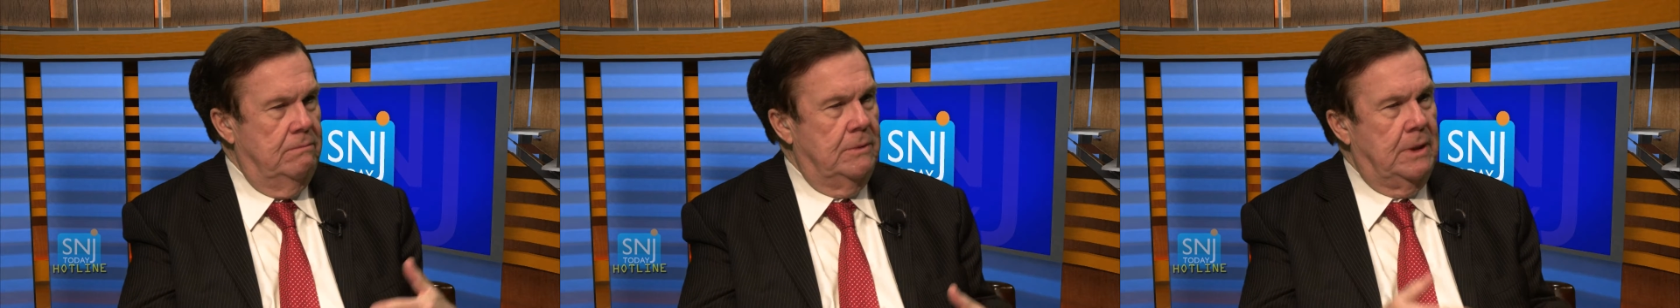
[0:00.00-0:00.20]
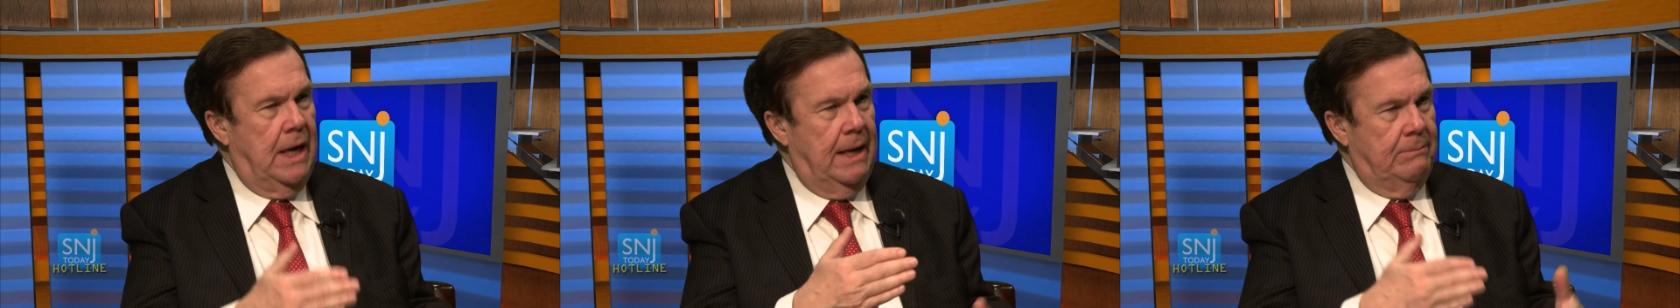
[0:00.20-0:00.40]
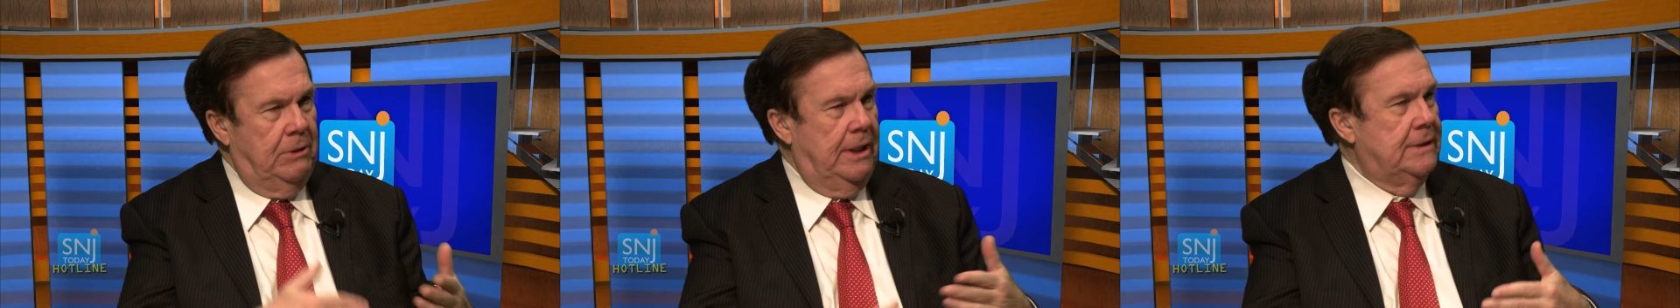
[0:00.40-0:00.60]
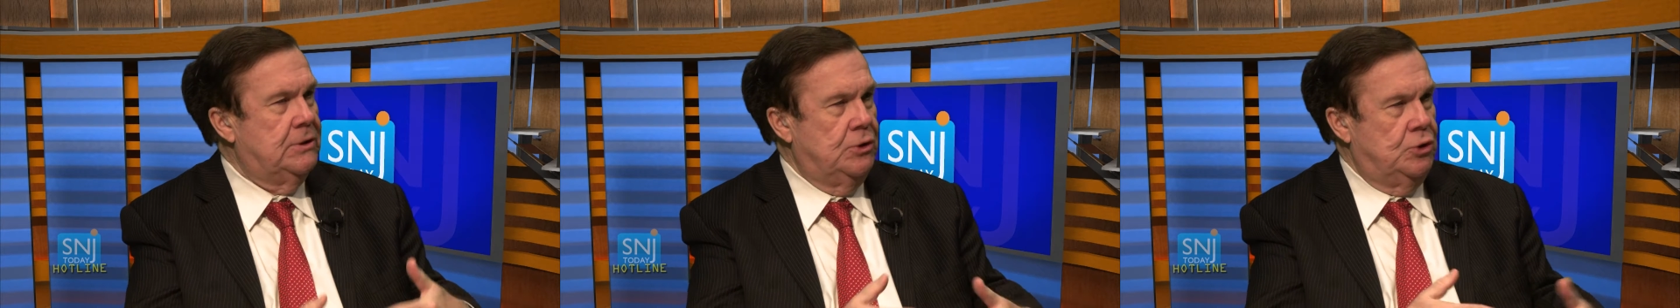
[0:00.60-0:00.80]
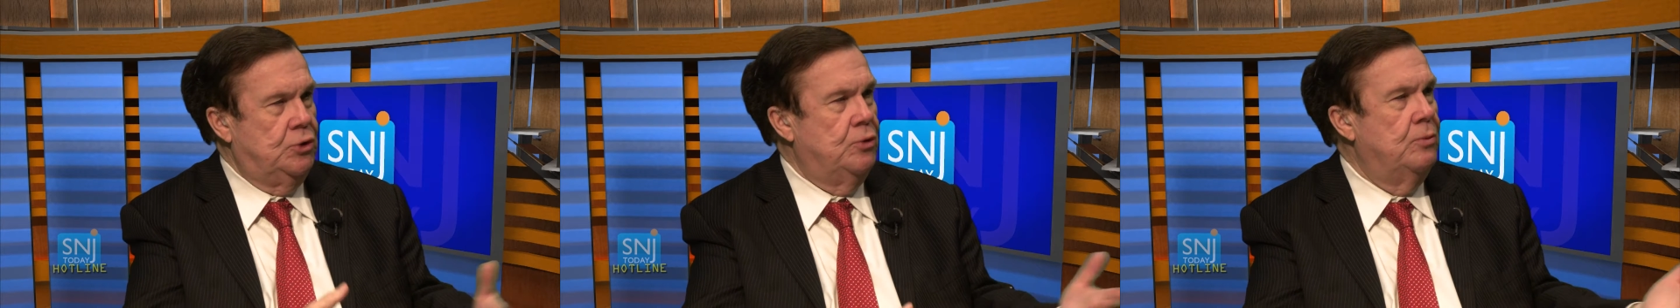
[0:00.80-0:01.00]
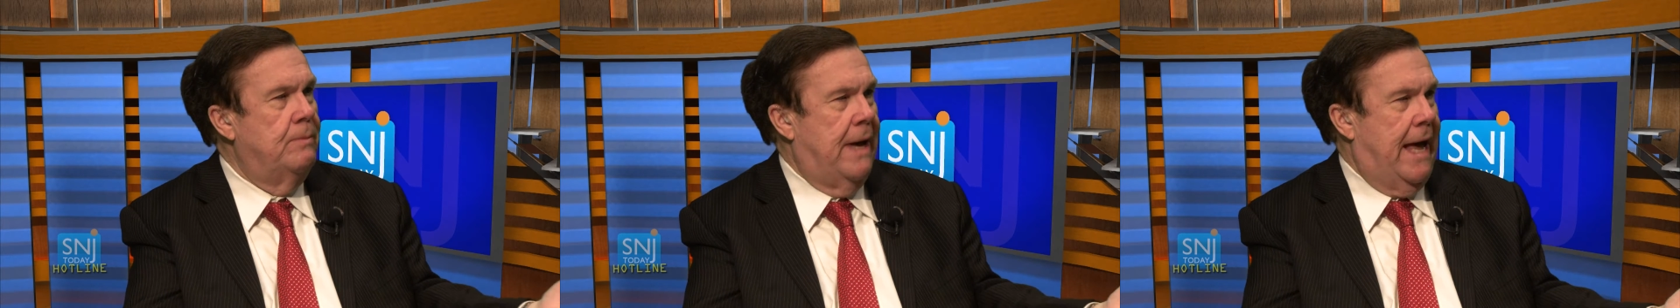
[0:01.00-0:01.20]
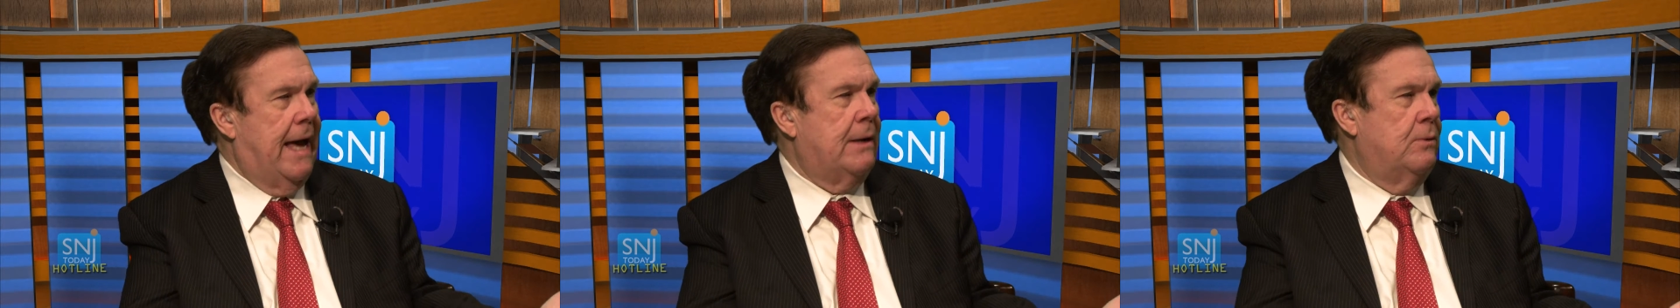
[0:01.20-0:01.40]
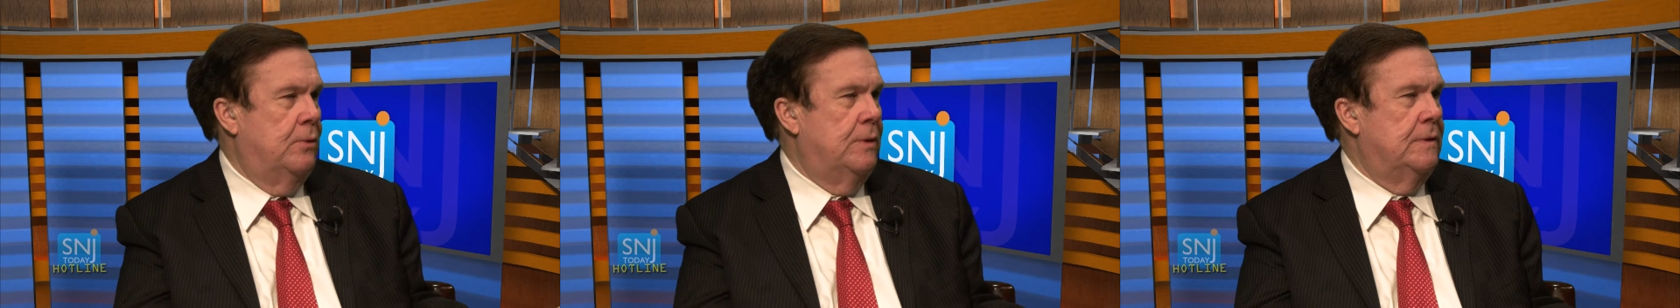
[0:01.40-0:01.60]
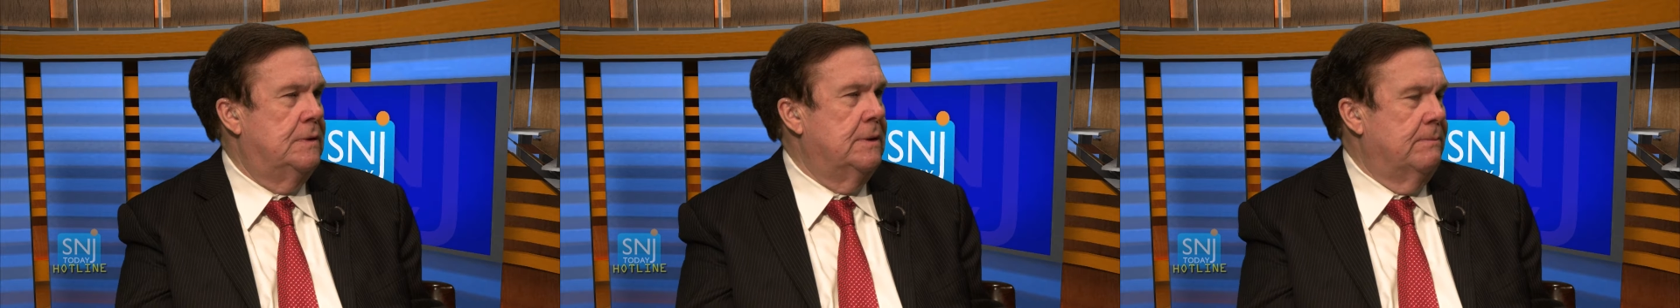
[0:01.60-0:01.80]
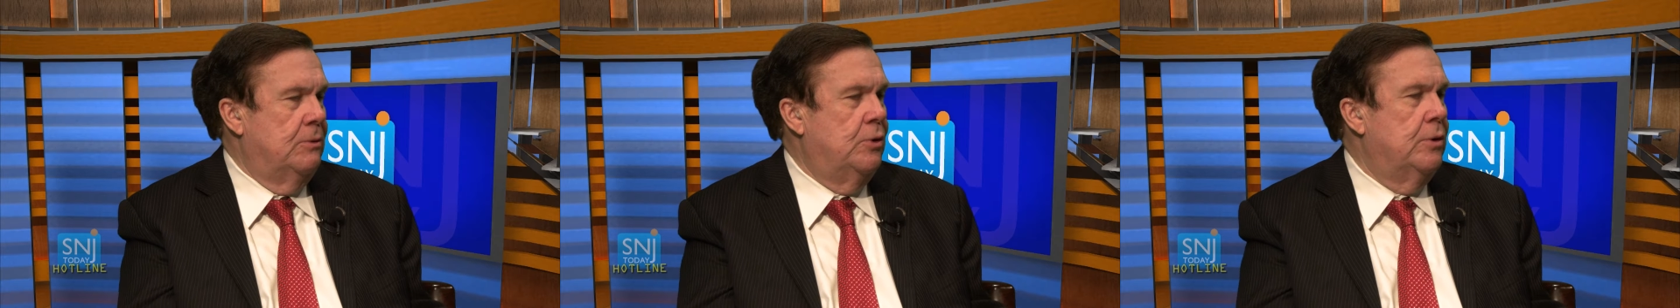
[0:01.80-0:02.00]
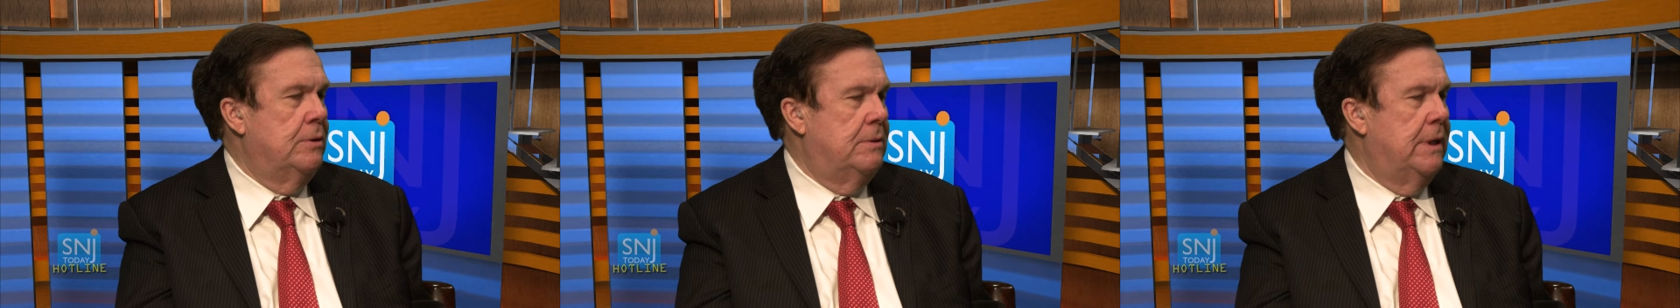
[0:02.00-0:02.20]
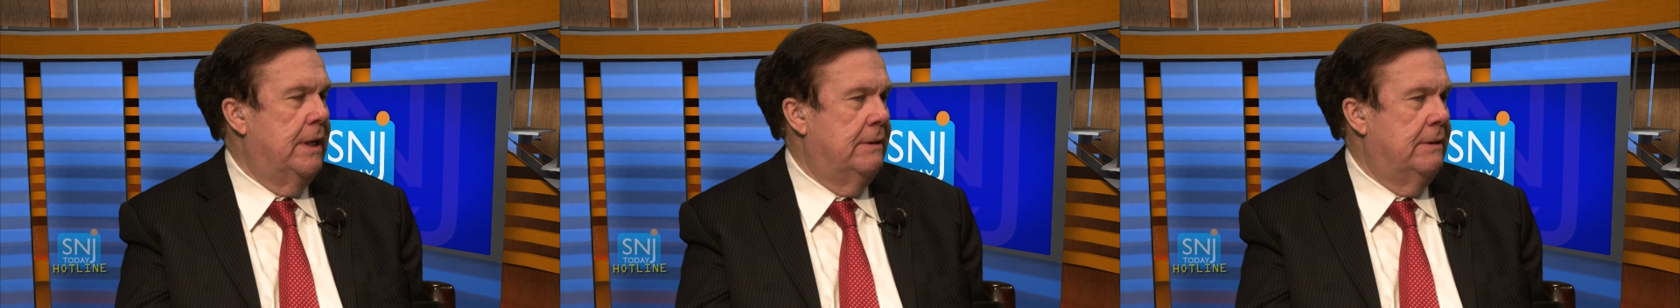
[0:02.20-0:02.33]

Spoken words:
God blesses you back with some good